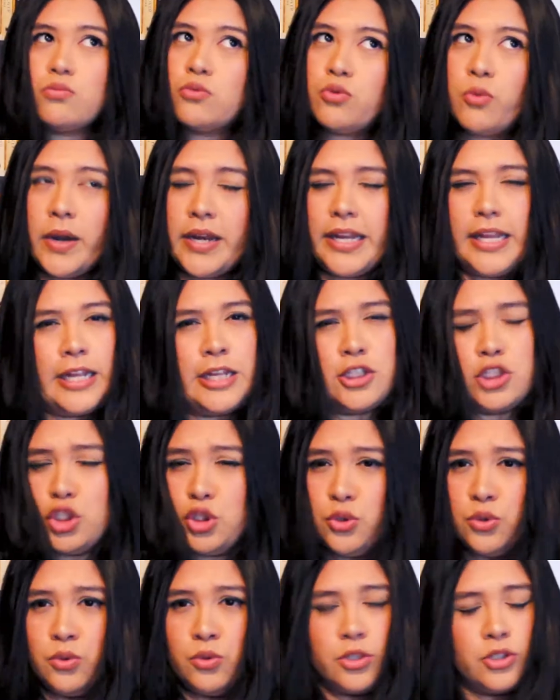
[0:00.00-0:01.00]

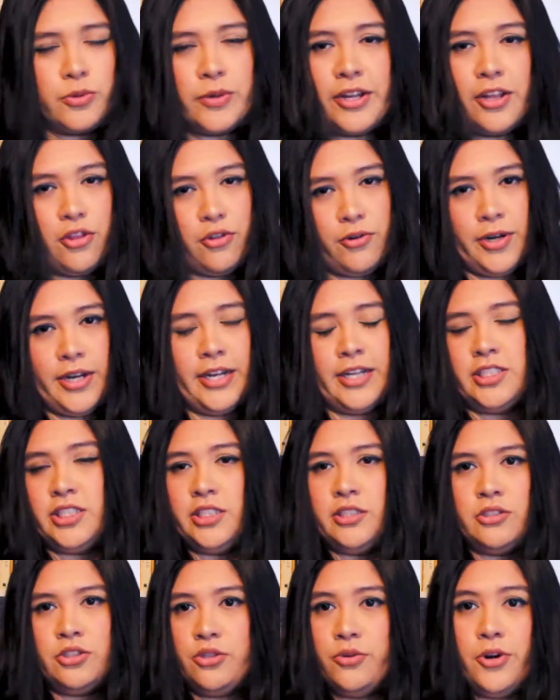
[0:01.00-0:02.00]
22 or 23 and
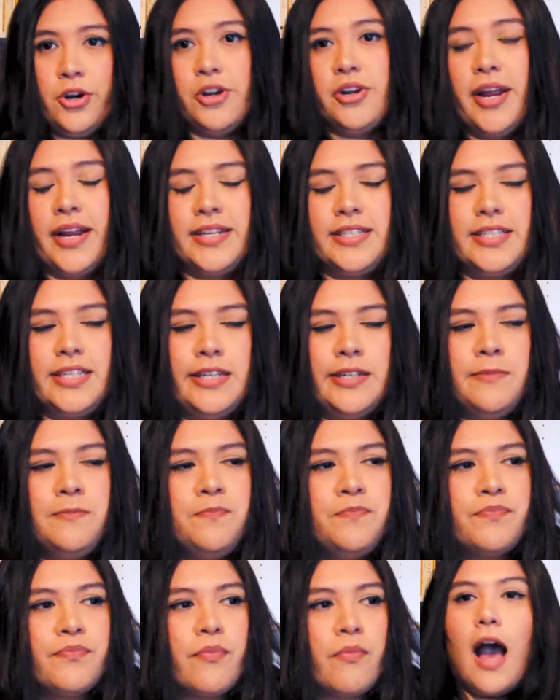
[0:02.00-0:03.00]
to her 19.
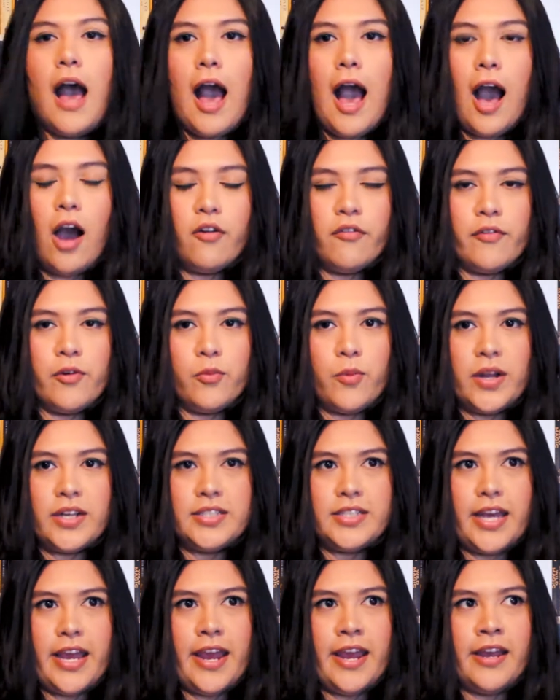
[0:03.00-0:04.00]
However, one
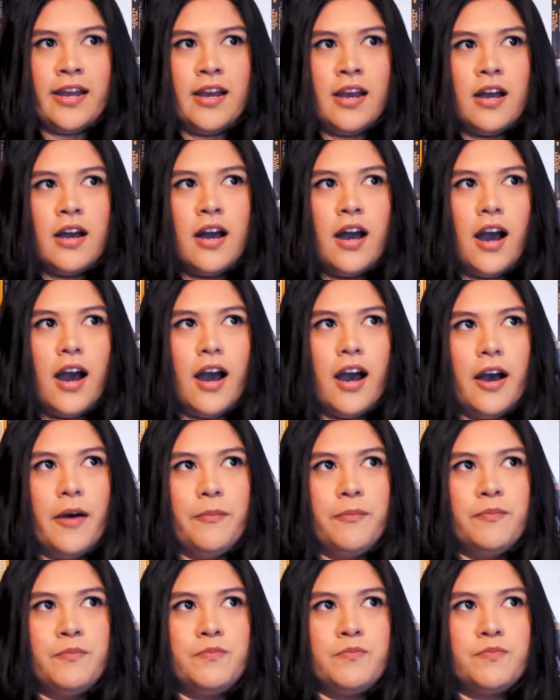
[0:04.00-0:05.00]
day
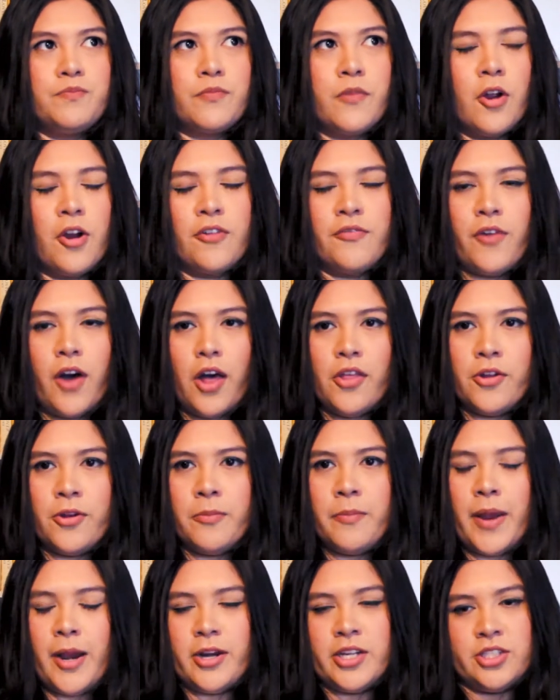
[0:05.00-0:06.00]
um, her father
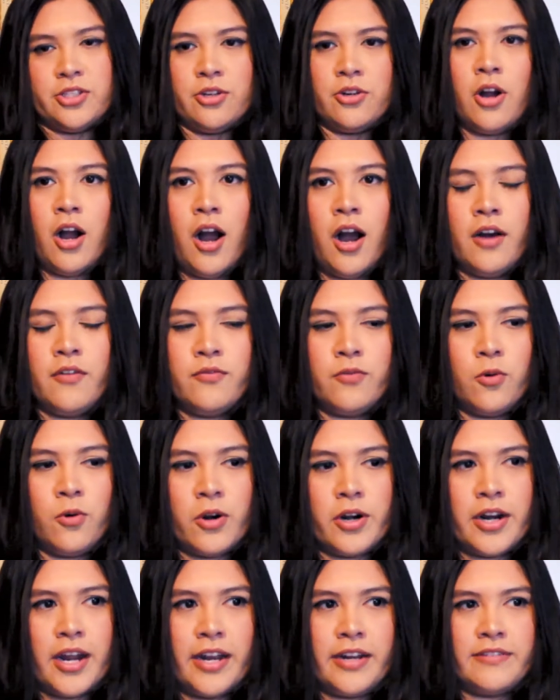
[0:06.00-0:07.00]
marries her off
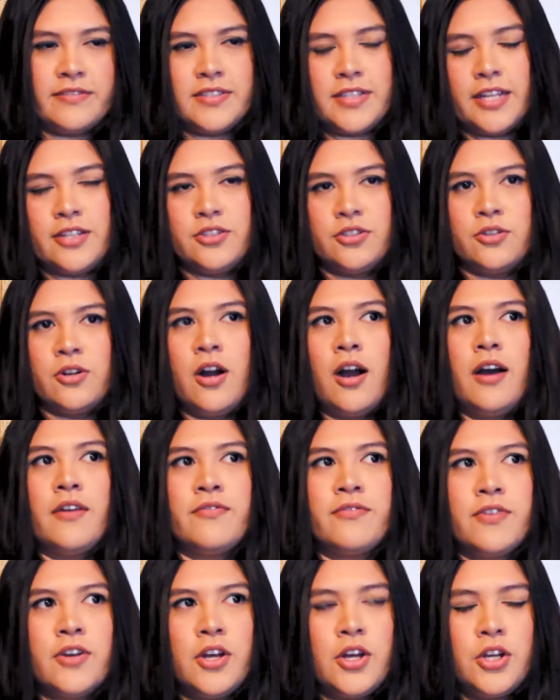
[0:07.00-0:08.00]
or kind of sends her
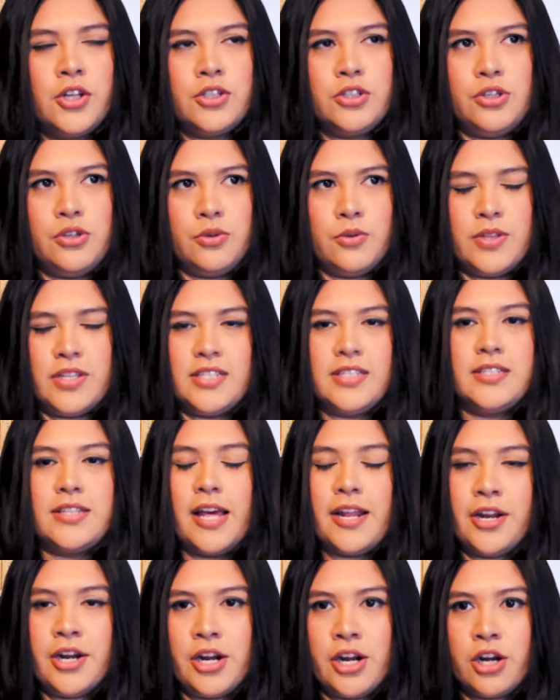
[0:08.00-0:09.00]
off to the
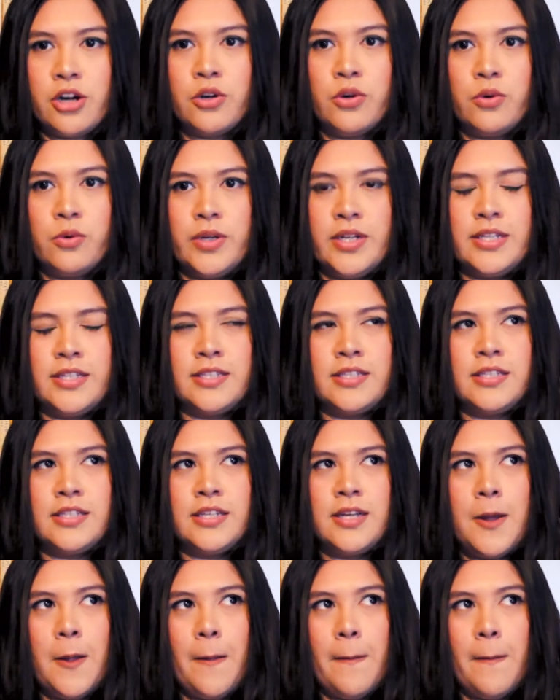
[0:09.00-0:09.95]
senator who is